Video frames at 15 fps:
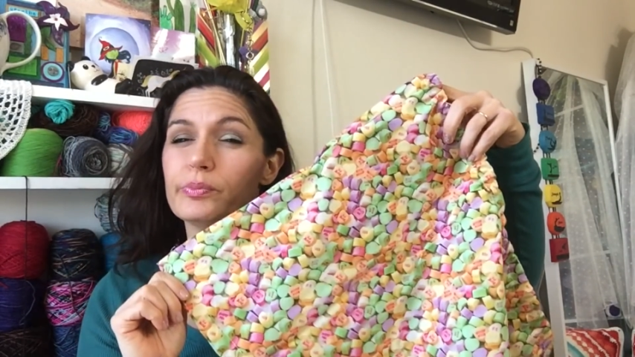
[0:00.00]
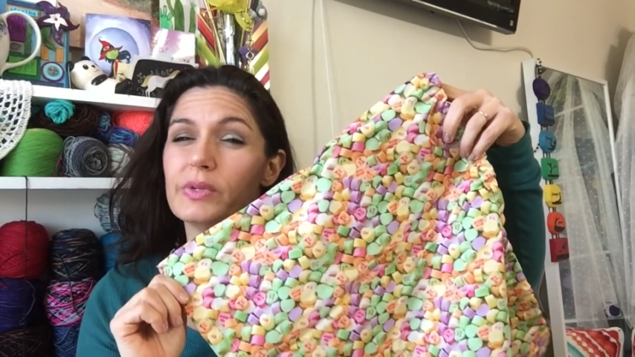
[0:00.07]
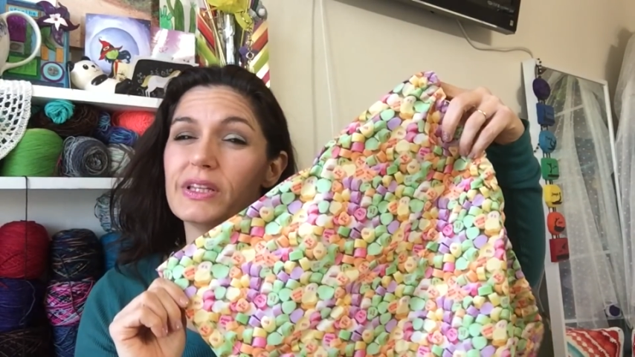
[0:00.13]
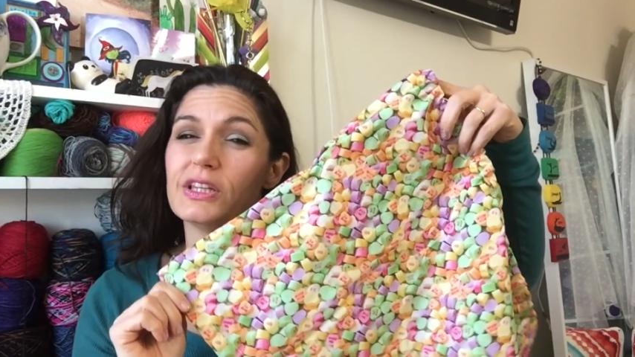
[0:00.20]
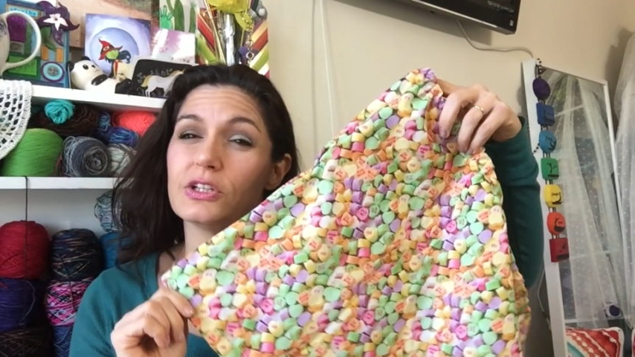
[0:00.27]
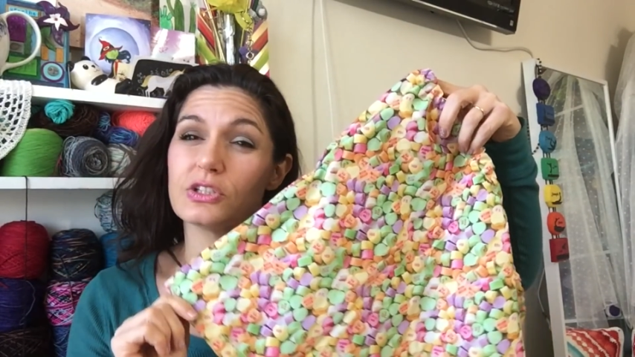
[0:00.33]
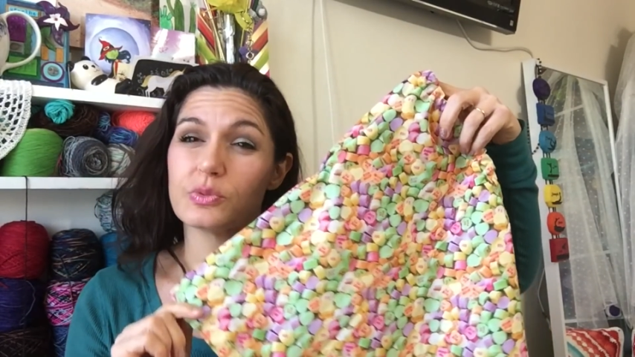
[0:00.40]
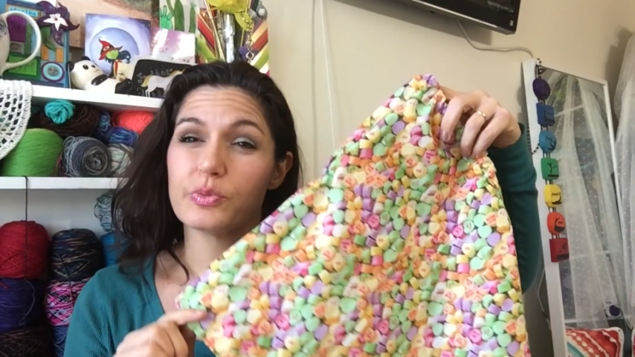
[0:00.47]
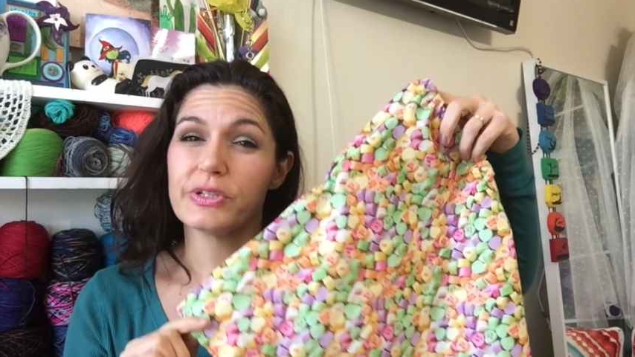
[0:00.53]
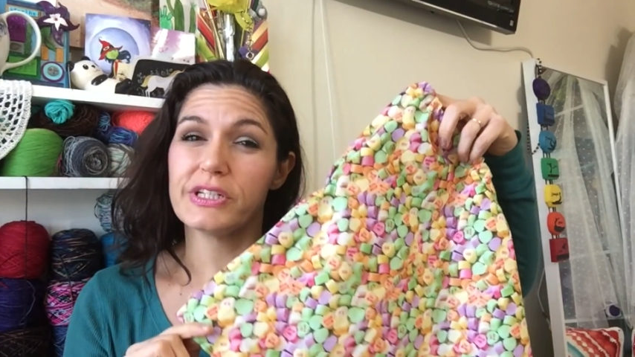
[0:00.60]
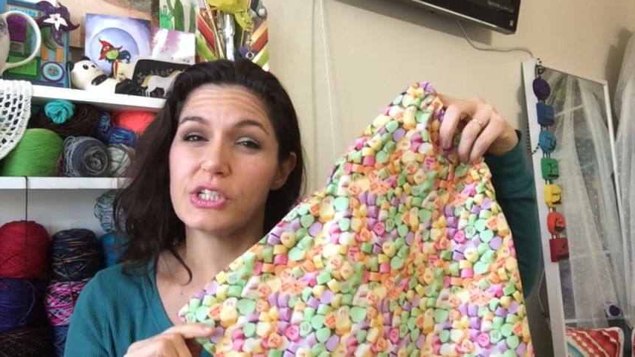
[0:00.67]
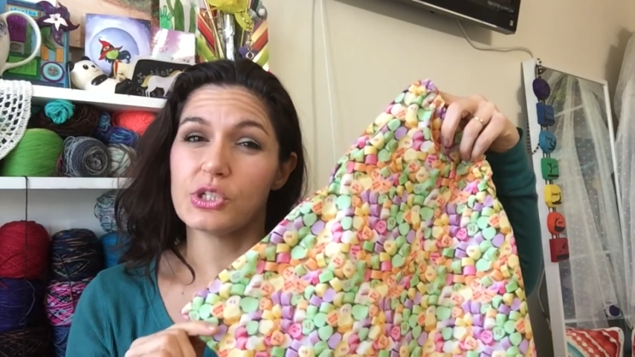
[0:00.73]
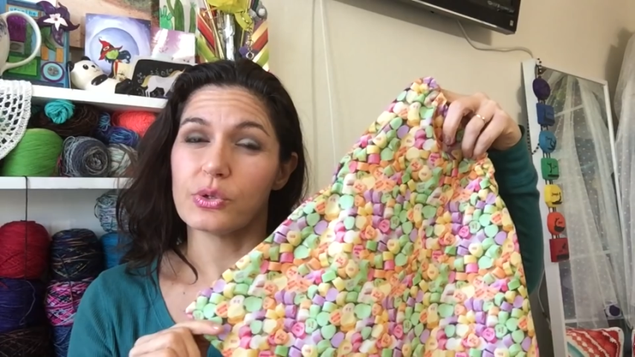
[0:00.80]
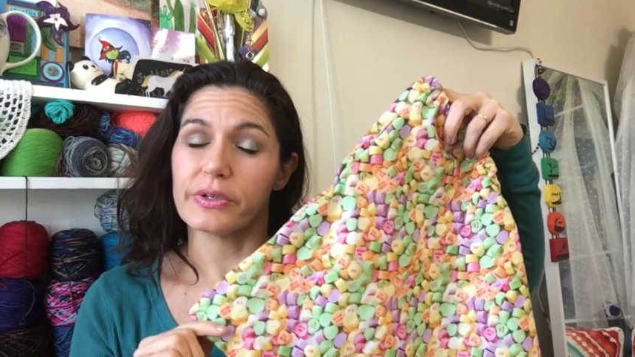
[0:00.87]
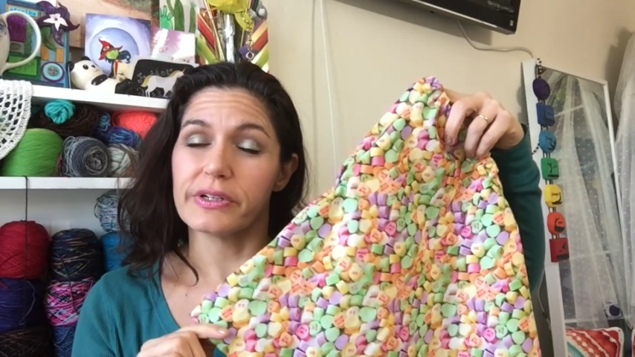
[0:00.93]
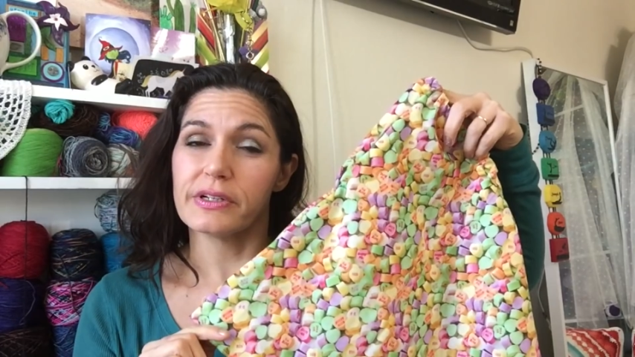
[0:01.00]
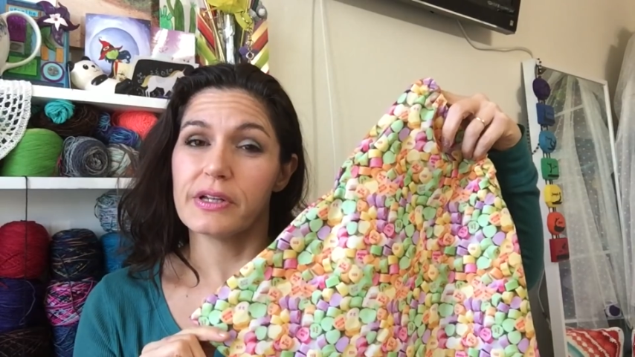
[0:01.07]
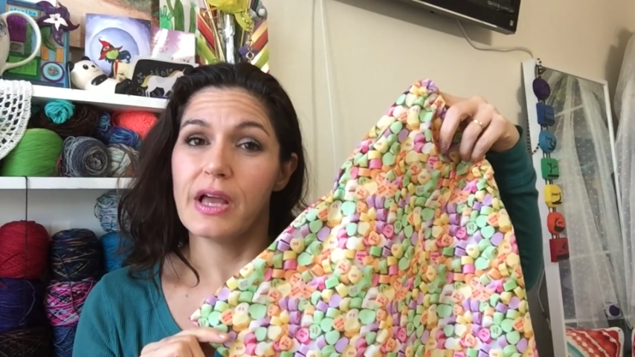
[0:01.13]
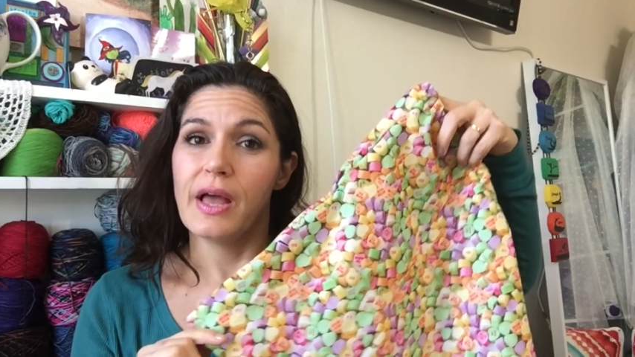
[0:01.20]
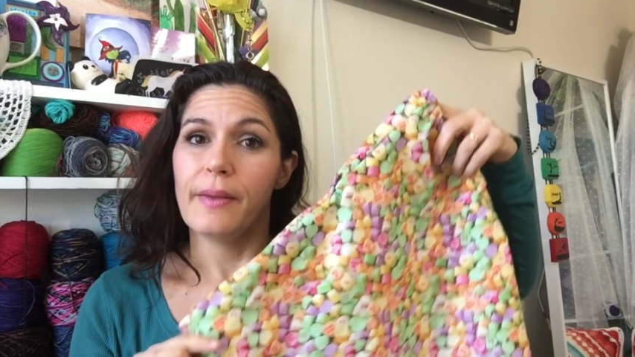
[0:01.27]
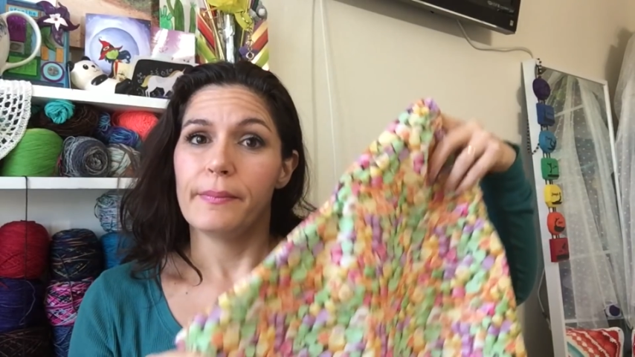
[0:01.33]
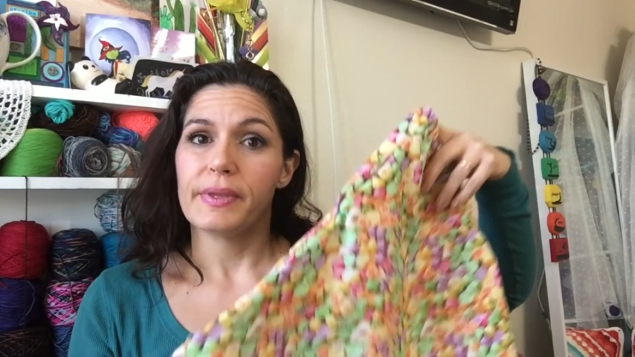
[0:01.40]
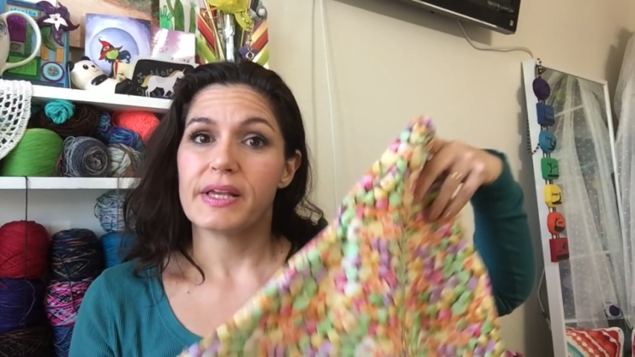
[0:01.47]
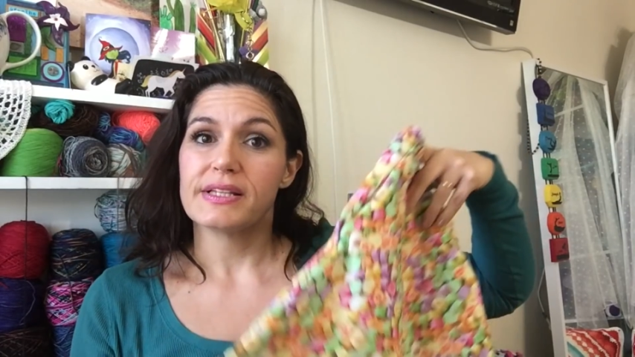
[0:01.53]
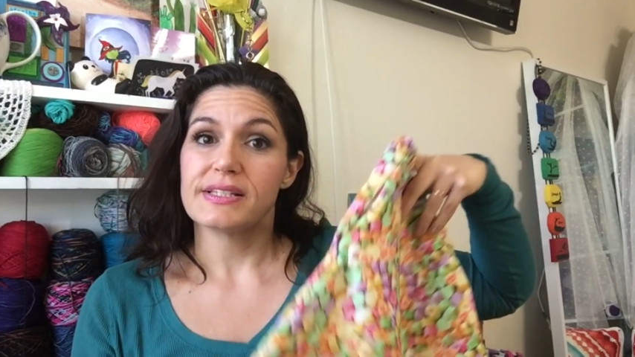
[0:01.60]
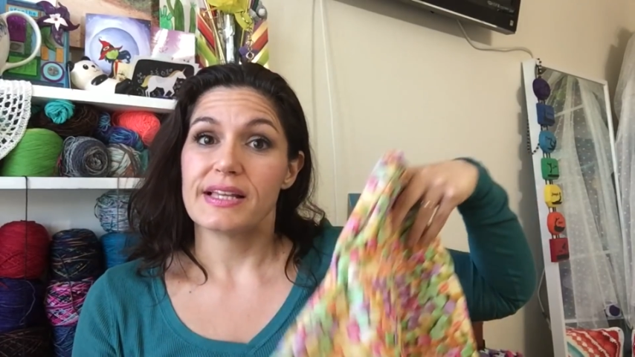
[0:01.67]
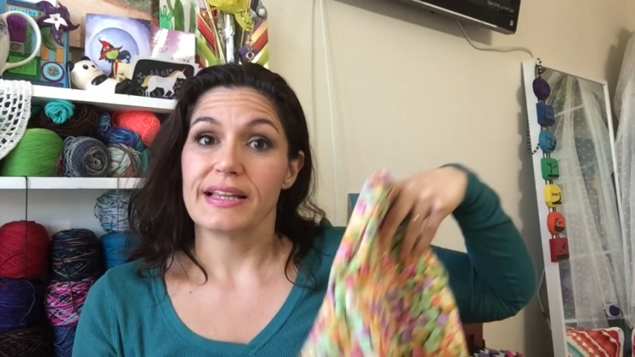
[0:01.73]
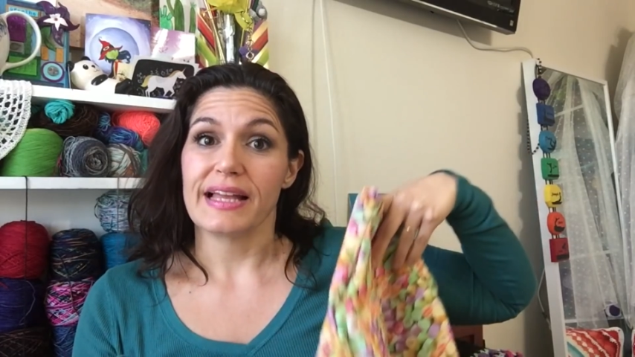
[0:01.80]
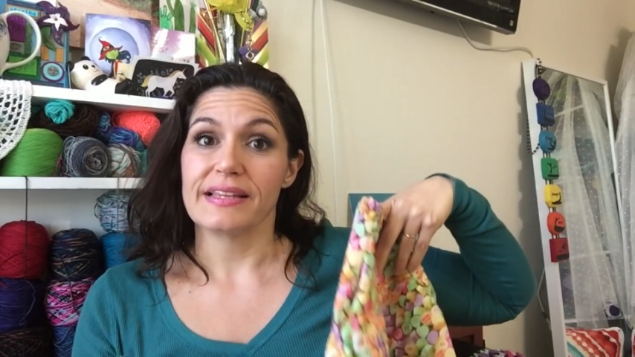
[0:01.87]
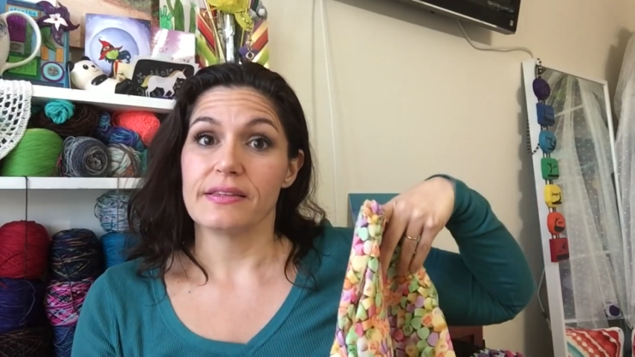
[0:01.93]
looks pretty short
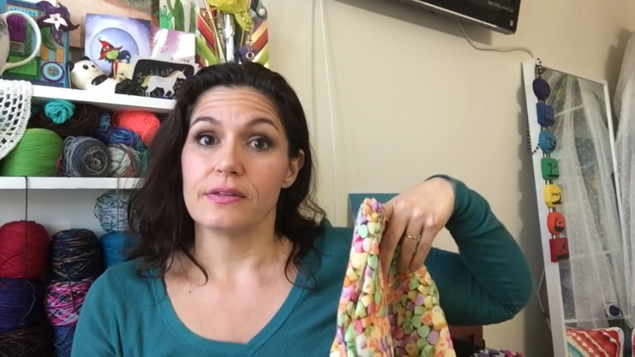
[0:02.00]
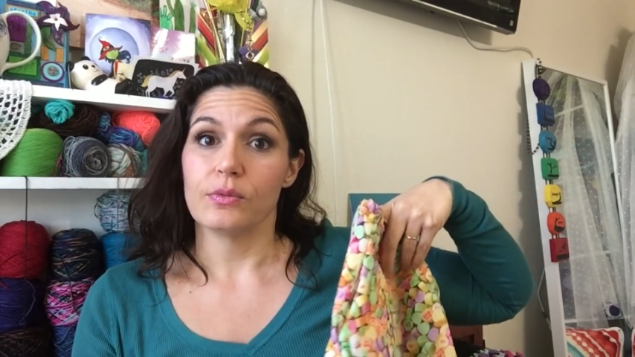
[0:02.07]
because I like